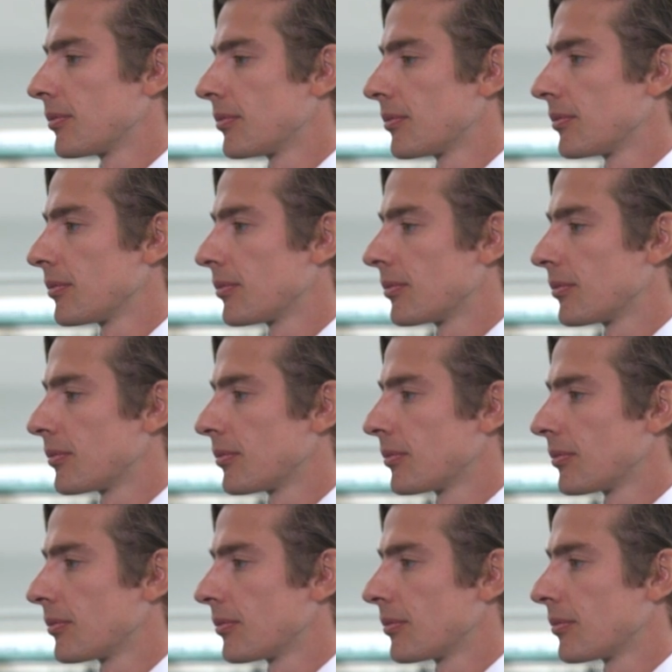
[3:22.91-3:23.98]

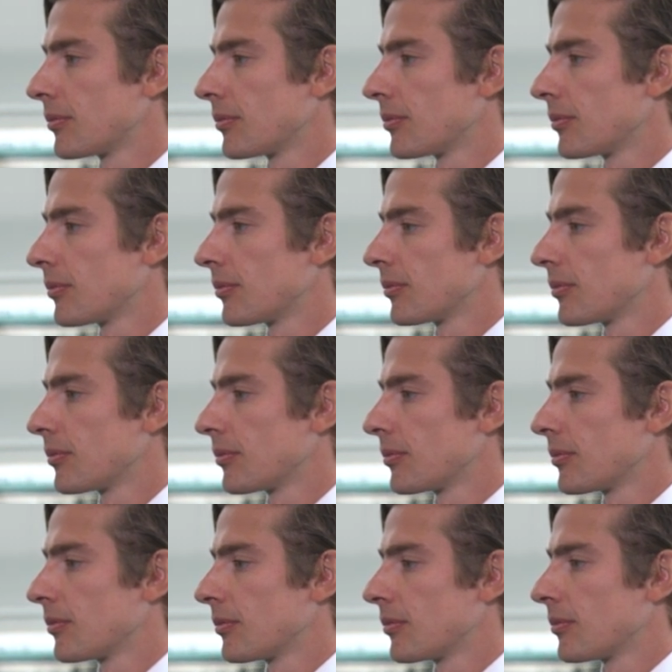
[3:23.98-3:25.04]

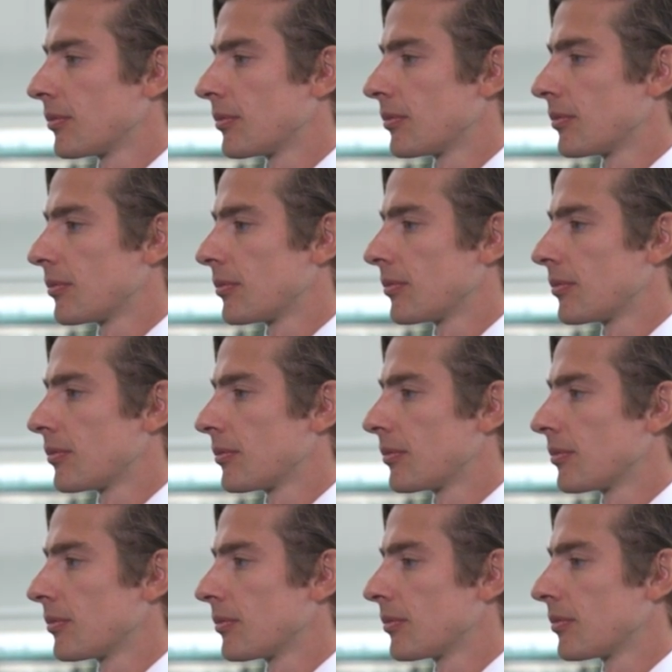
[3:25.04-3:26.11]

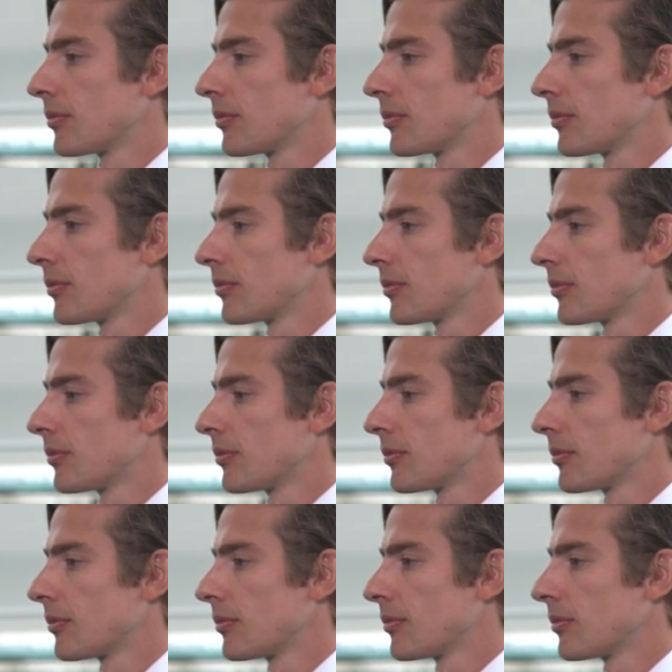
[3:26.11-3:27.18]

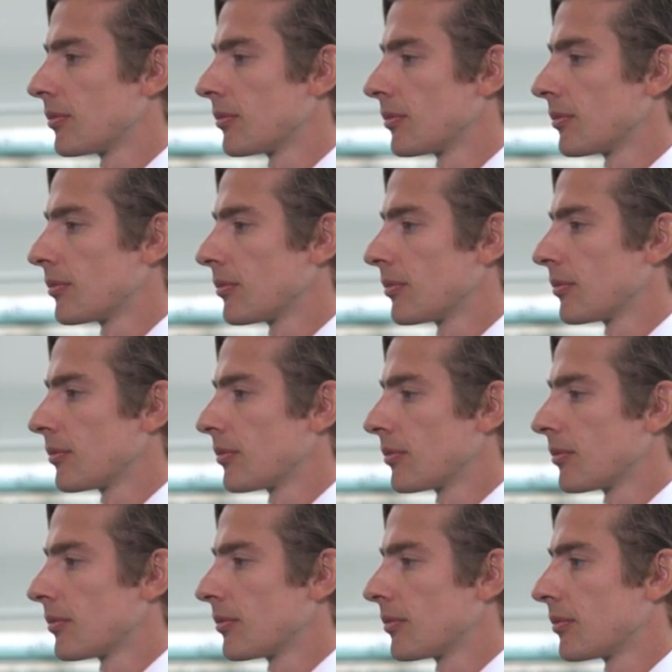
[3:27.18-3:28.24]

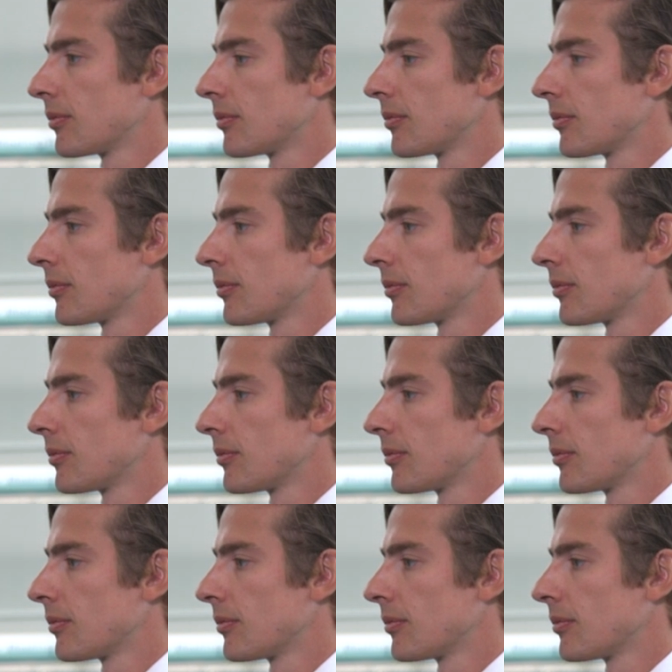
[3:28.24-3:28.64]
No words are spoken by the person on screen.